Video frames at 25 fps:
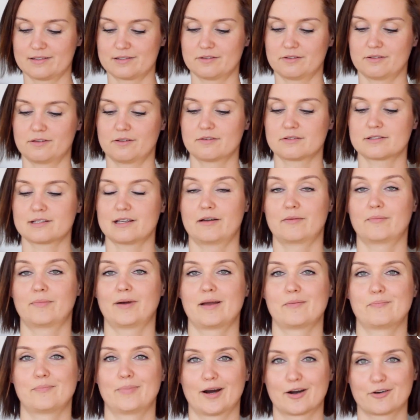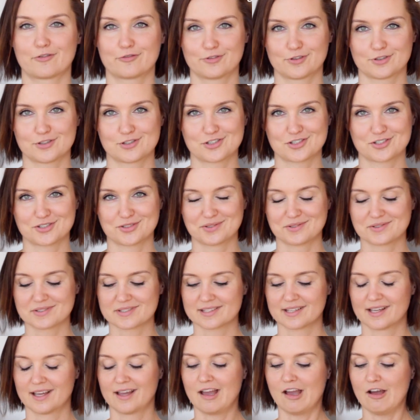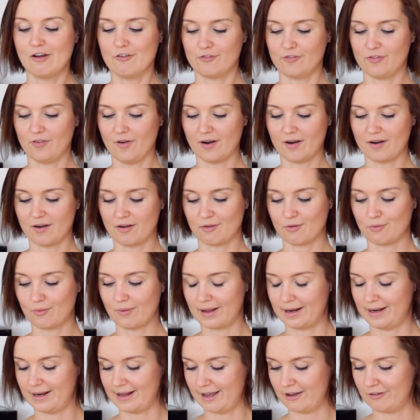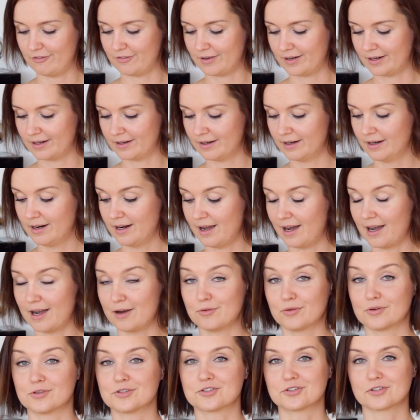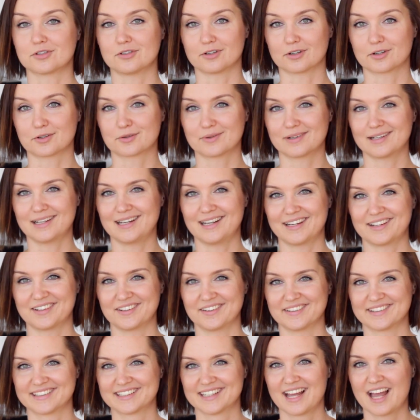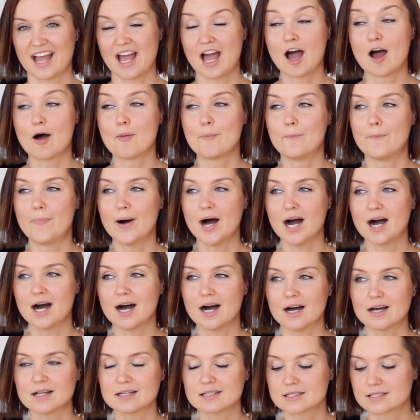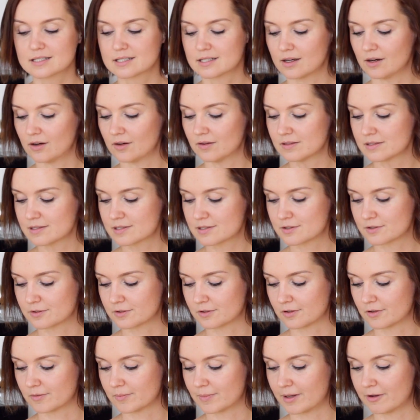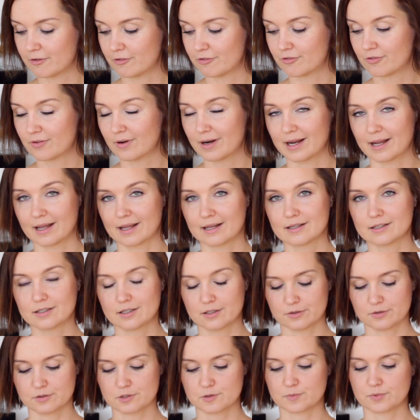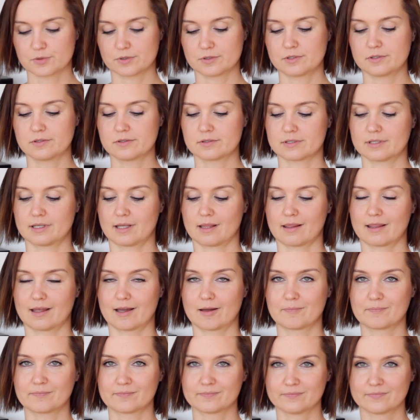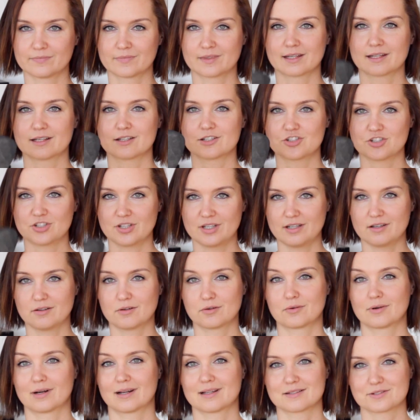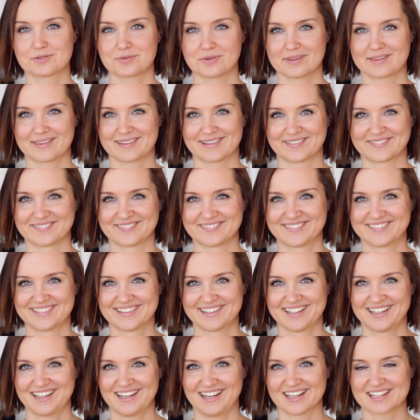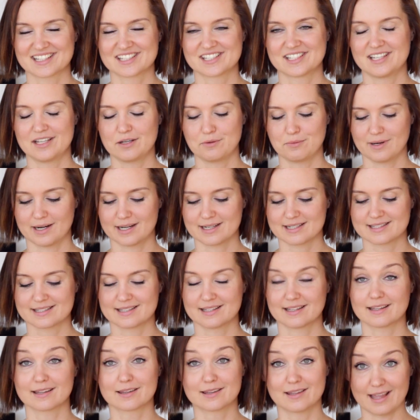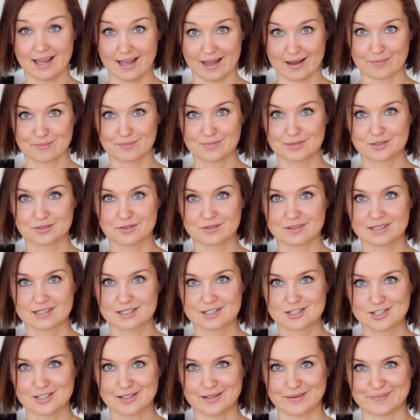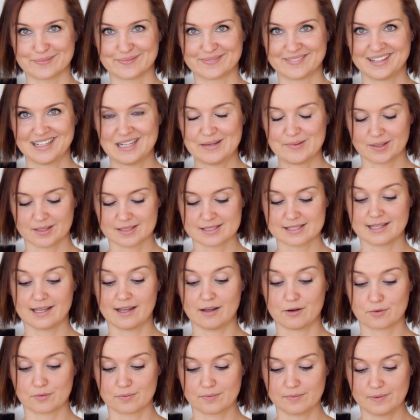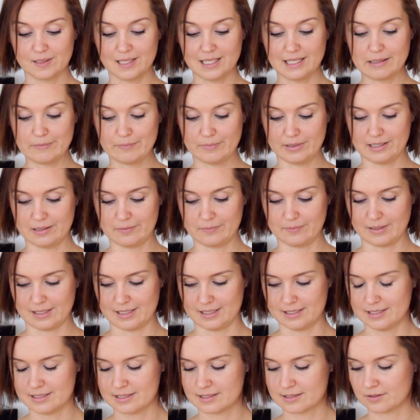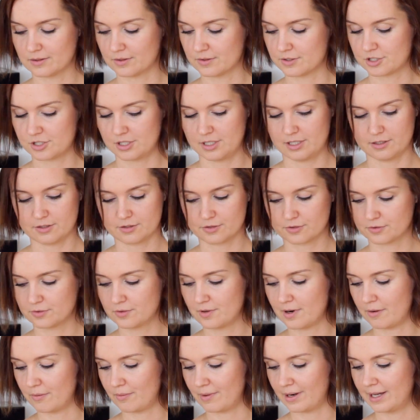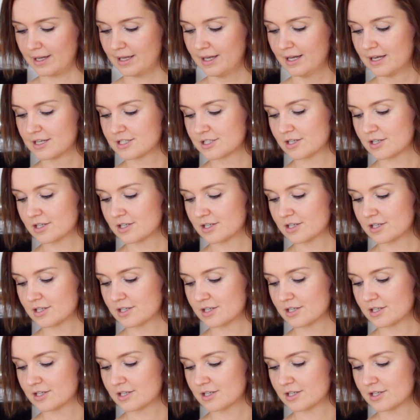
So those are my barefoot shoes for whenever I want to look really good. But also my friend who's producing them, she runs with them. Like she wears them to the gym because they are really minimalist. So she threw away.